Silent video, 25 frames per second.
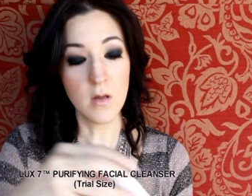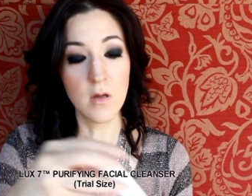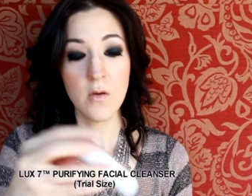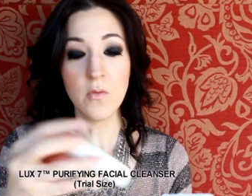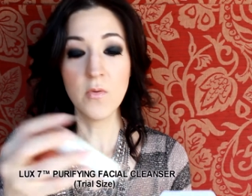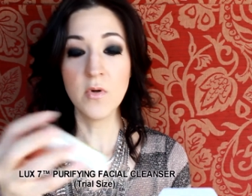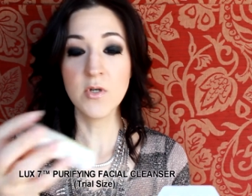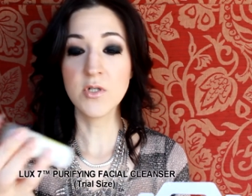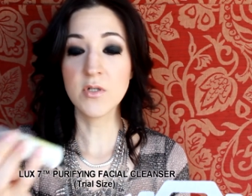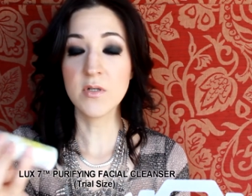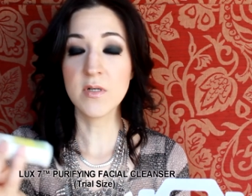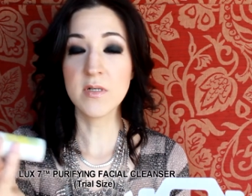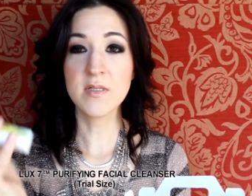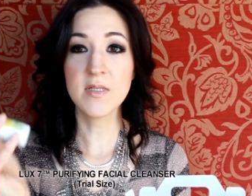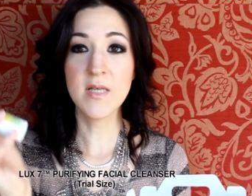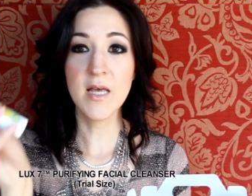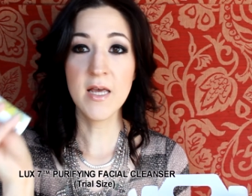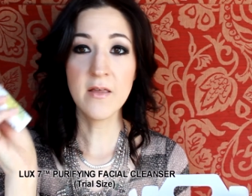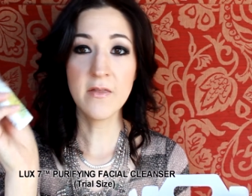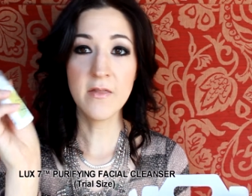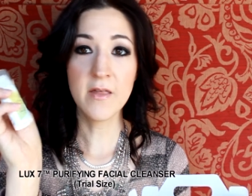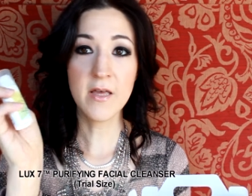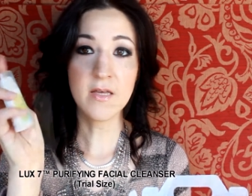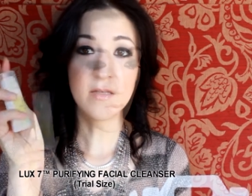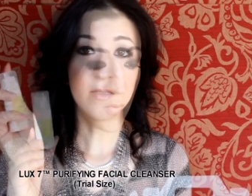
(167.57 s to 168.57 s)
which looks
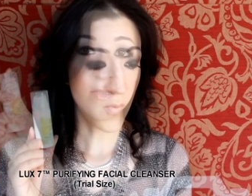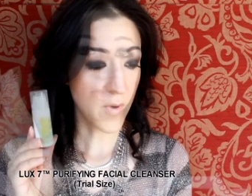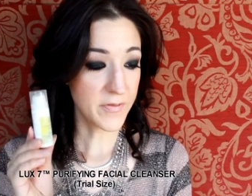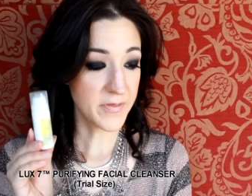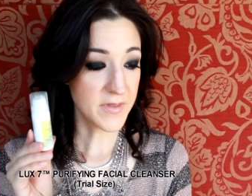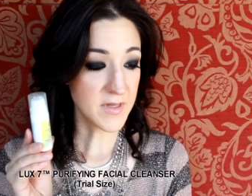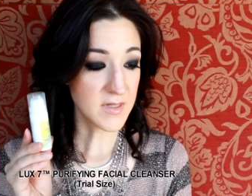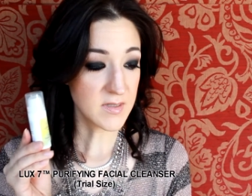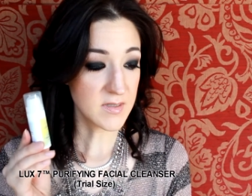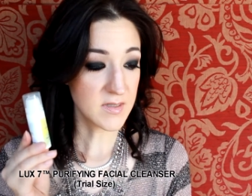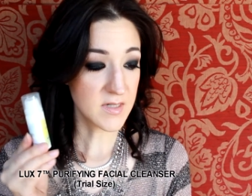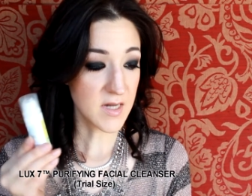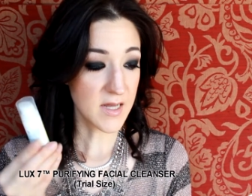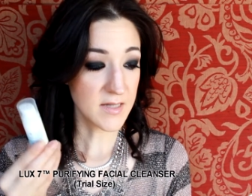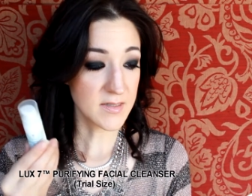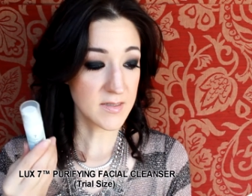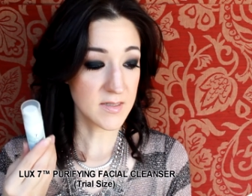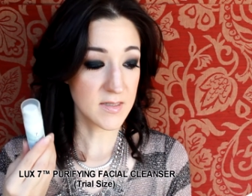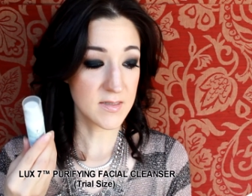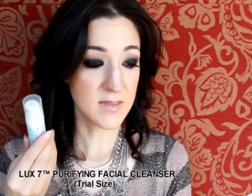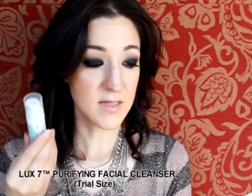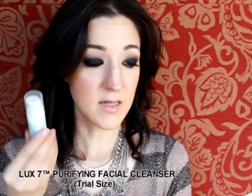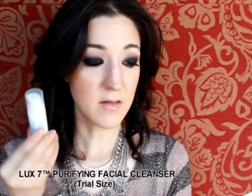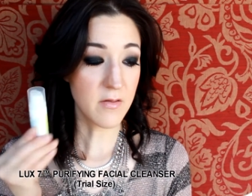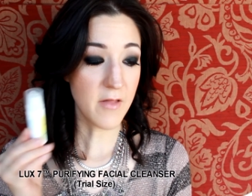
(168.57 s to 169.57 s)
like this. What this does
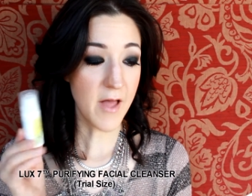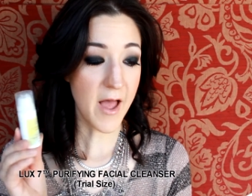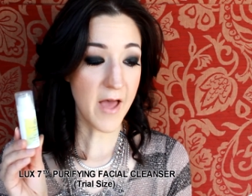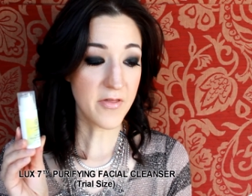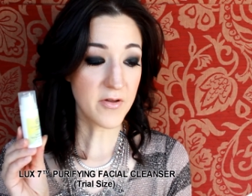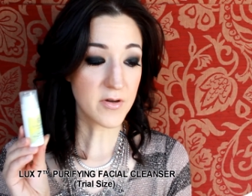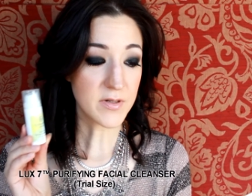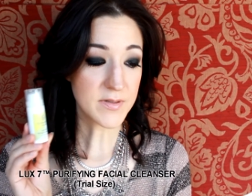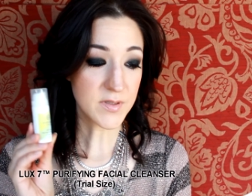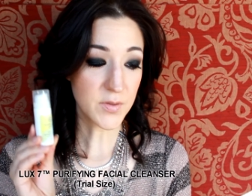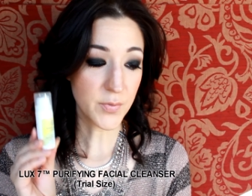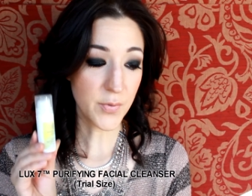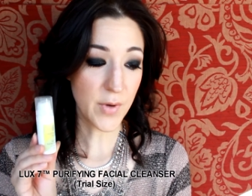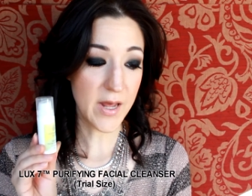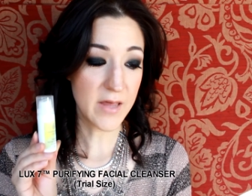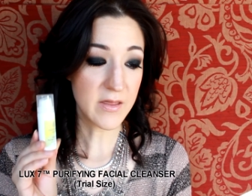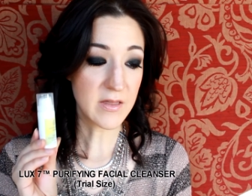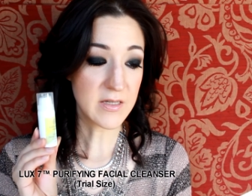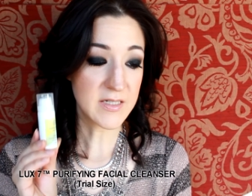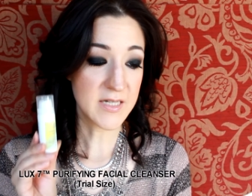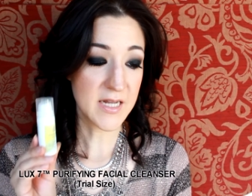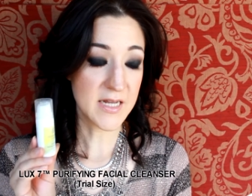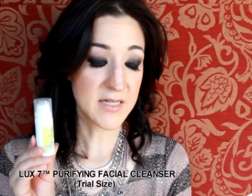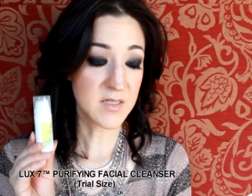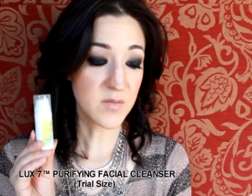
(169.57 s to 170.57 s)
is it lathers away
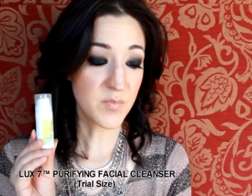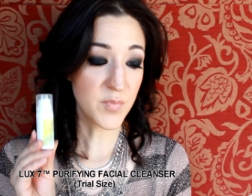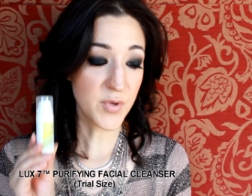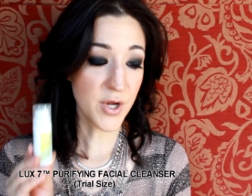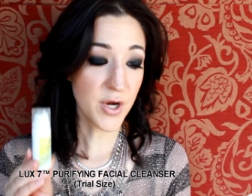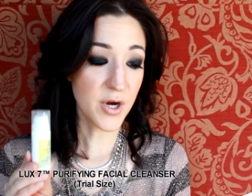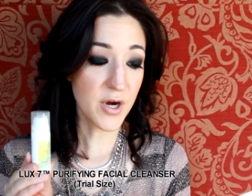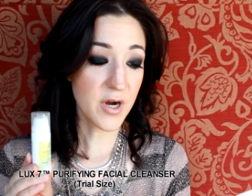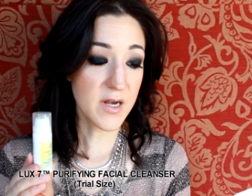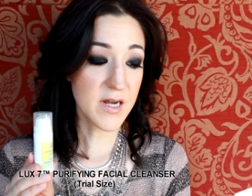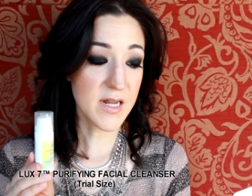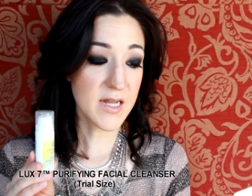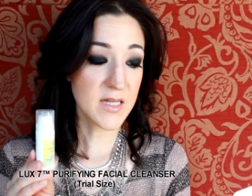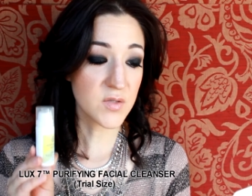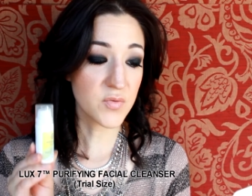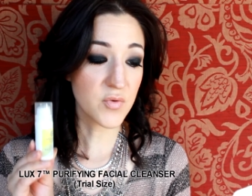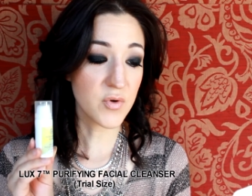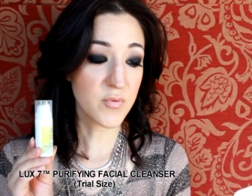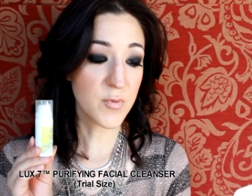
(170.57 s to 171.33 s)
the day's impurities,